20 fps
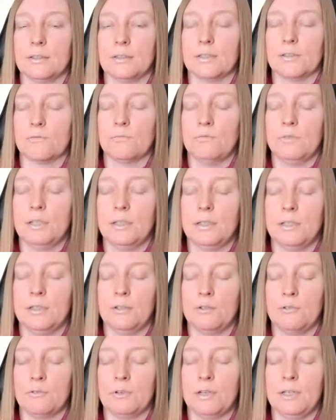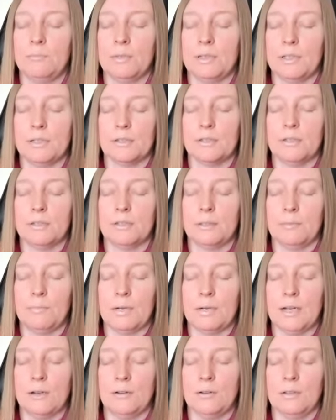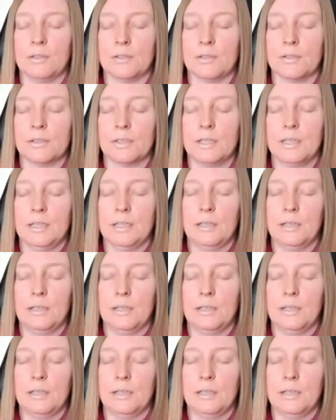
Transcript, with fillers: this real agreement that i'm powerless